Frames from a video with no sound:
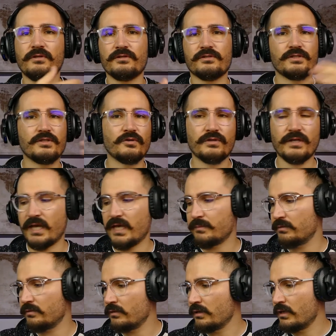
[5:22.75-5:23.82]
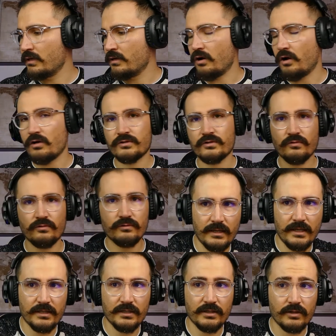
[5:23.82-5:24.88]
There's no cable. Also,
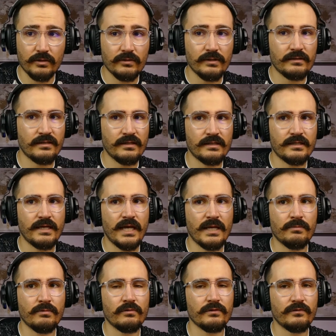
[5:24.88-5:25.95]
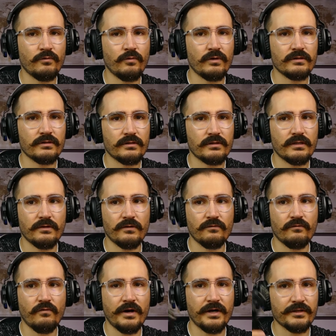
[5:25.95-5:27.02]
they included the cable. If you want
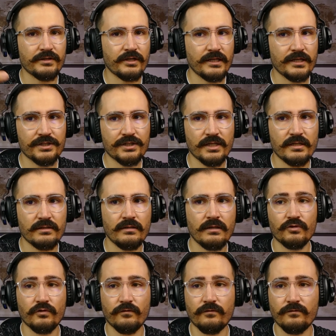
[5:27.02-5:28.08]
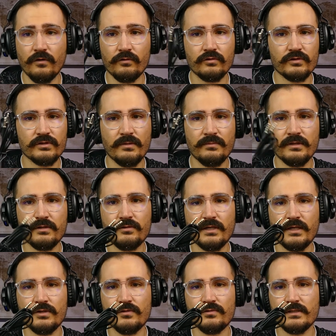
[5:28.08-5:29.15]
the wired connection to your phone or something, you
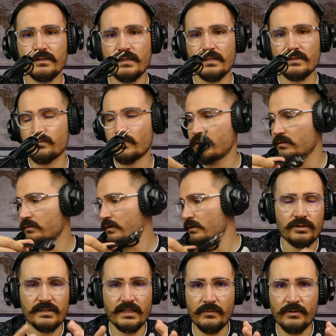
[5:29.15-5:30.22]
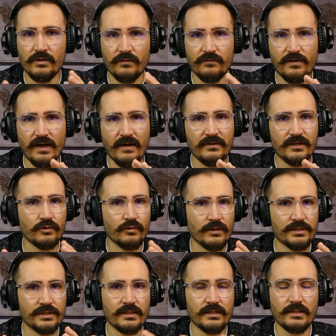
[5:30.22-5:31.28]
can use it as well. Just let me know if you have any
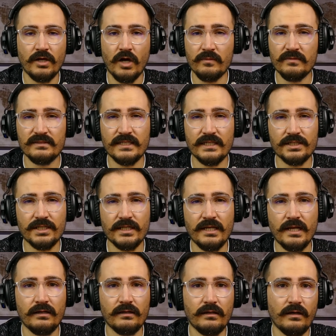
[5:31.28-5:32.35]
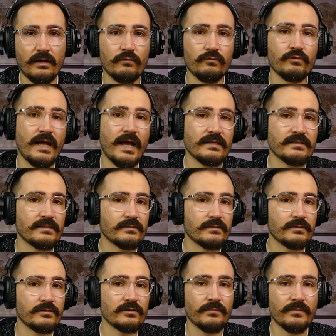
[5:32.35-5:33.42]
question in the comment section and I will answer
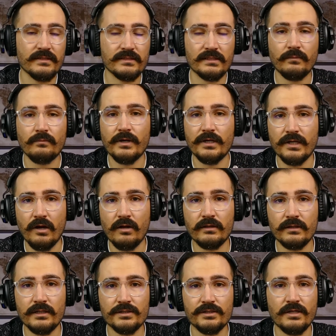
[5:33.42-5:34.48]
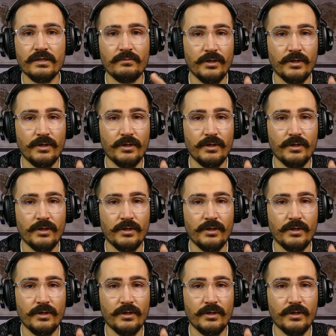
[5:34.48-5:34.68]
it to the best of my knowledge.